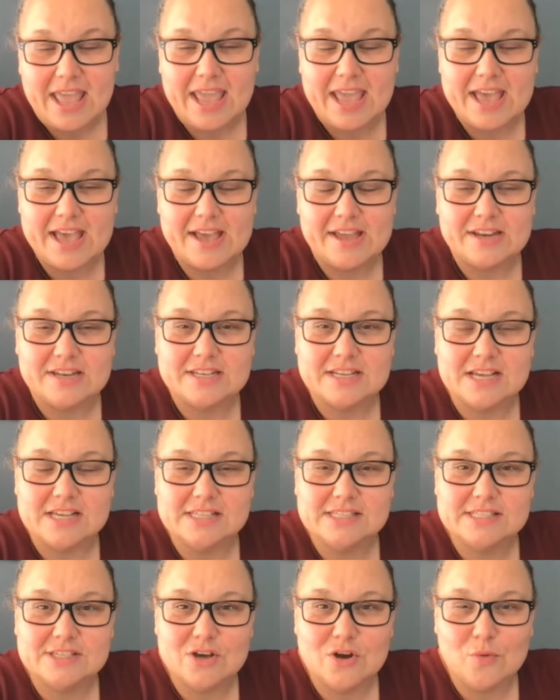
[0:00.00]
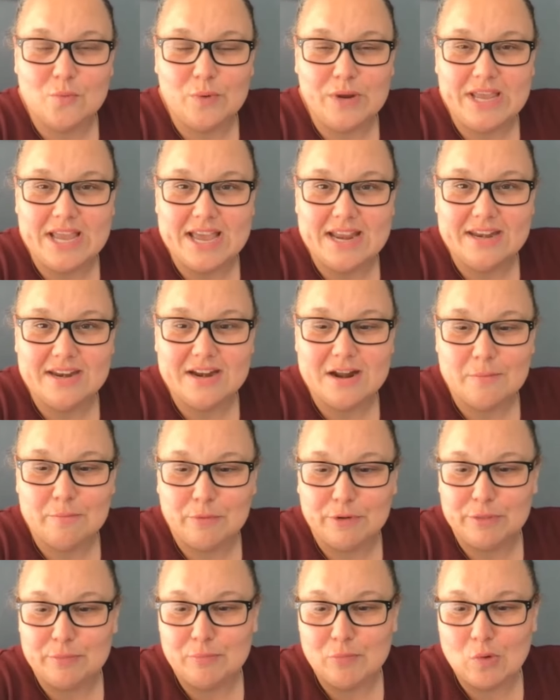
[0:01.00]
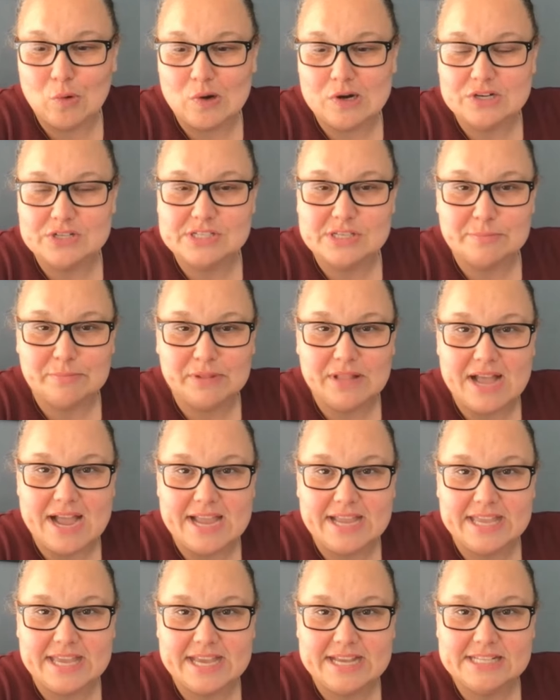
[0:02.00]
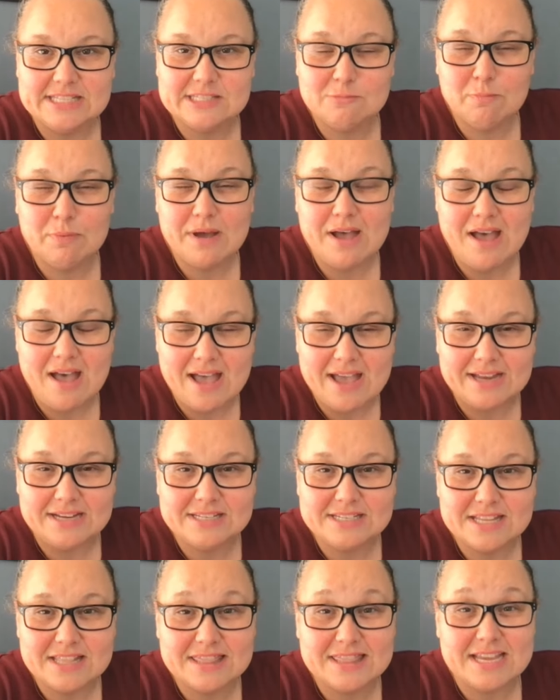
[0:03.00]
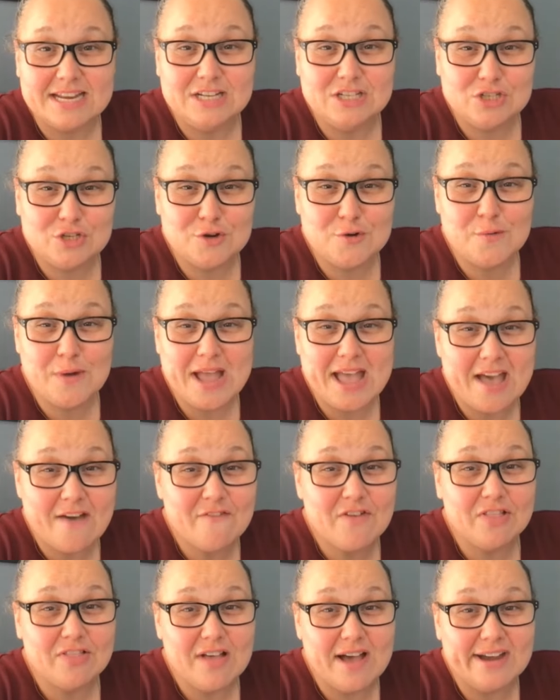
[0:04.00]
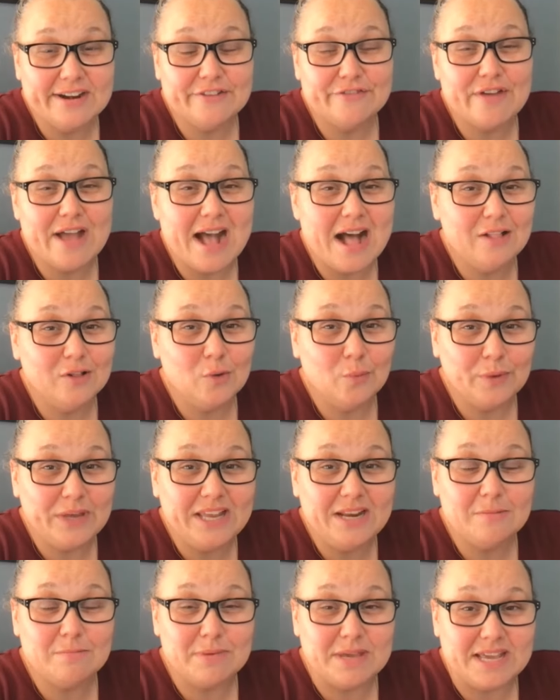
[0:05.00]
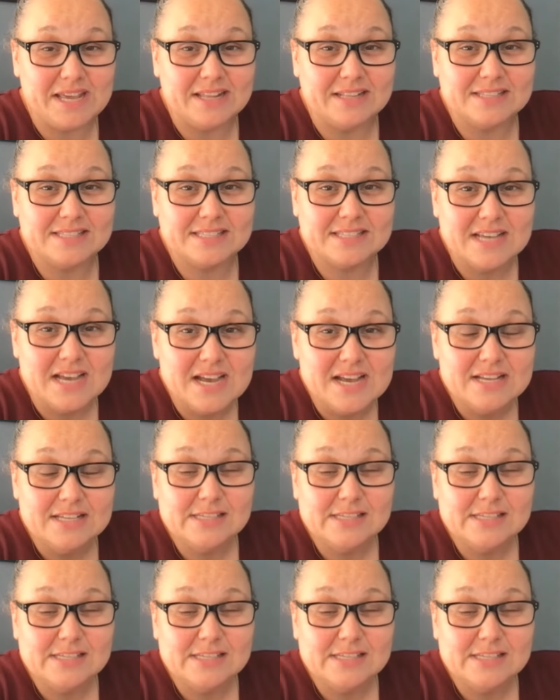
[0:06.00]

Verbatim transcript: And so we ended up with more supply kits, but they do have a lot of Halloween beads.